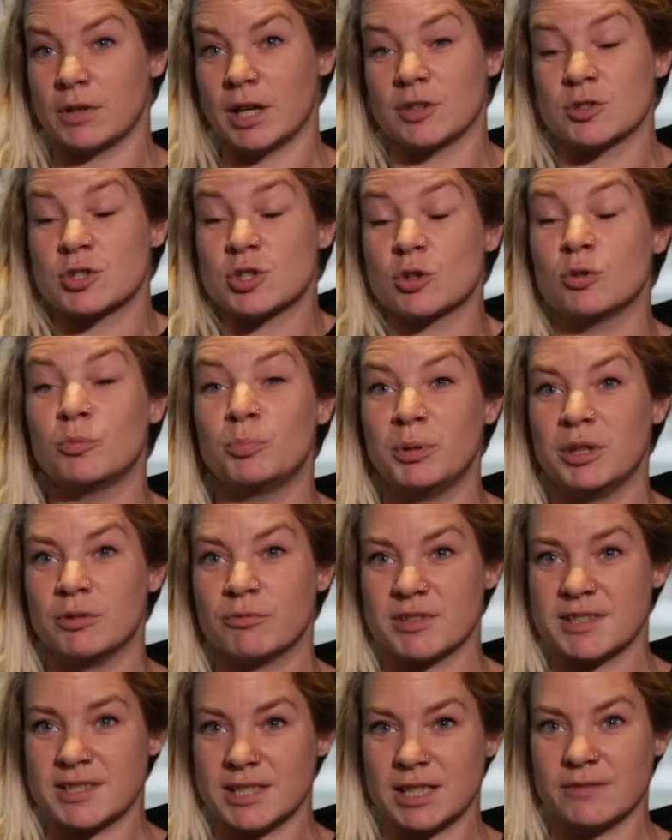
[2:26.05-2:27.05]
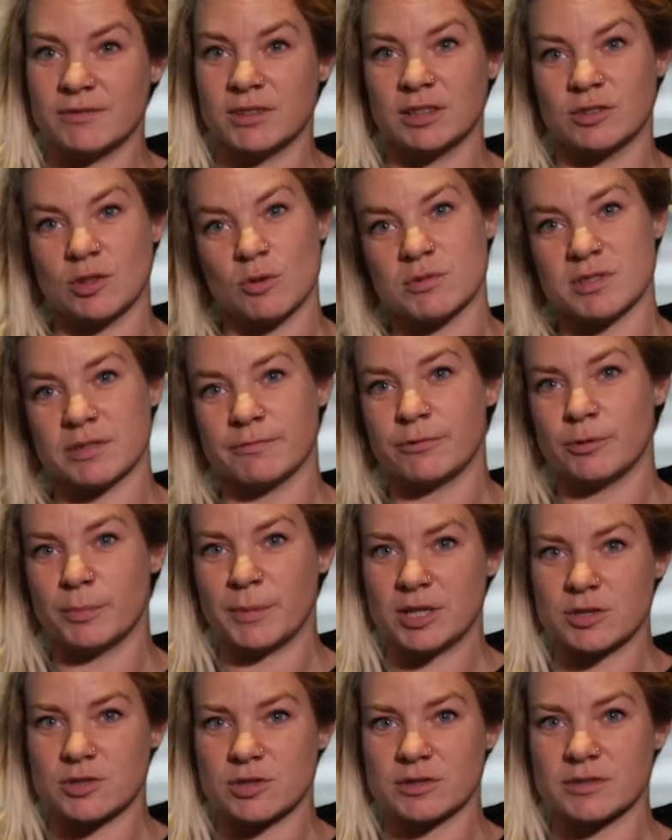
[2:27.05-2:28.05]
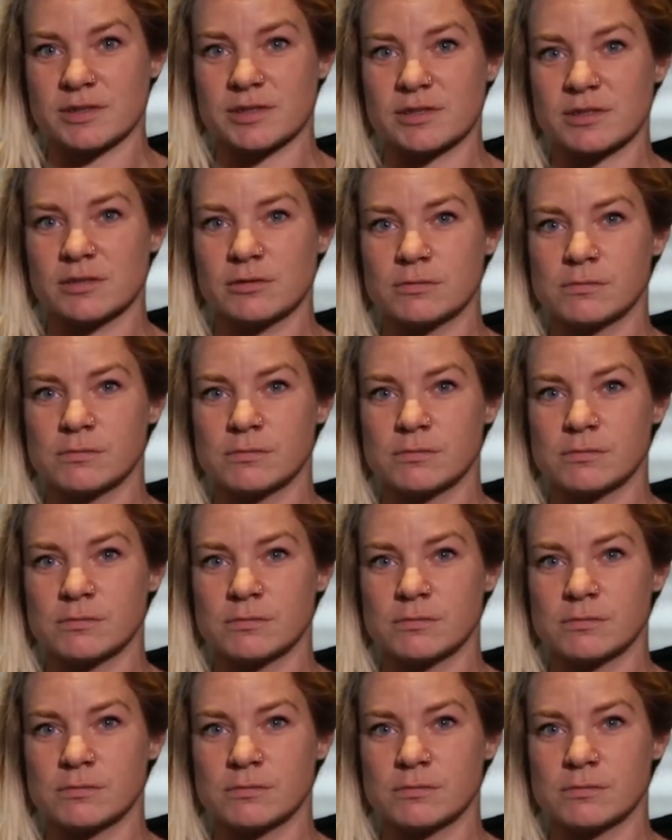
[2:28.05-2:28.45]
and should be receiving those informations.